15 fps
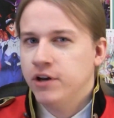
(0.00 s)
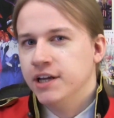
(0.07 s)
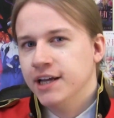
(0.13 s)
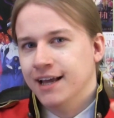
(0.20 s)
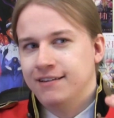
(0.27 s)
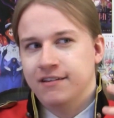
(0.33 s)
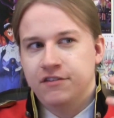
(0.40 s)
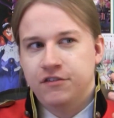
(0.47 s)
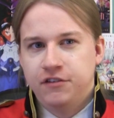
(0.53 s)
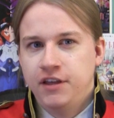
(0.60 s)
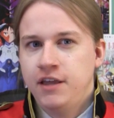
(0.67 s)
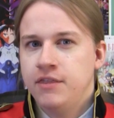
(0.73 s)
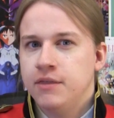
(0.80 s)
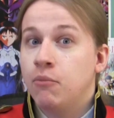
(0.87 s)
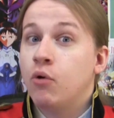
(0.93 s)
and you get to
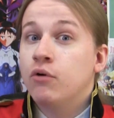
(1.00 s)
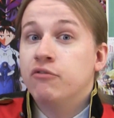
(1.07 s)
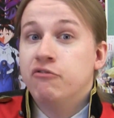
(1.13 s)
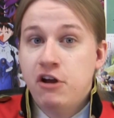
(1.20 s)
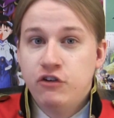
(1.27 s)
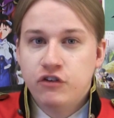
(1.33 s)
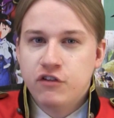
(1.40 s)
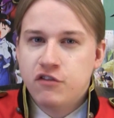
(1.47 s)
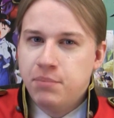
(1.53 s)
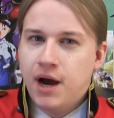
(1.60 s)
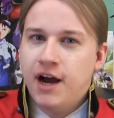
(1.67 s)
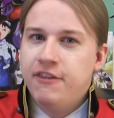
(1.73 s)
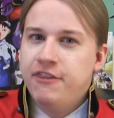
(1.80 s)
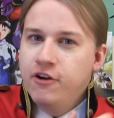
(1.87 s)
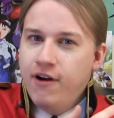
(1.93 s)
see the motivations
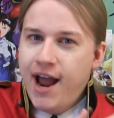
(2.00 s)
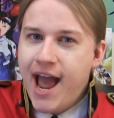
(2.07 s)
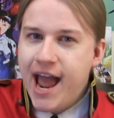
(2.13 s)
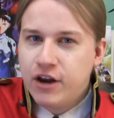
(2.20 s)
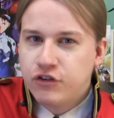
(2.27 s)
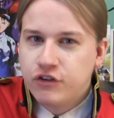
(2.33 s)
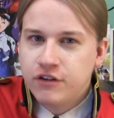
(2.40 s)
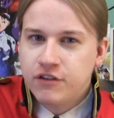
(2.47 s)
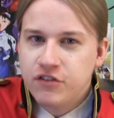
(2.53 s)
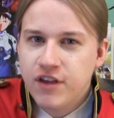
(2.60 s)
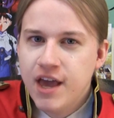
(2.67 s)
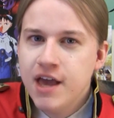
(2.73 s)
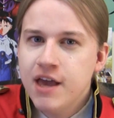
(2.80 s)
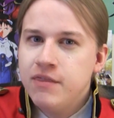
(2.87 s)
behind their actions,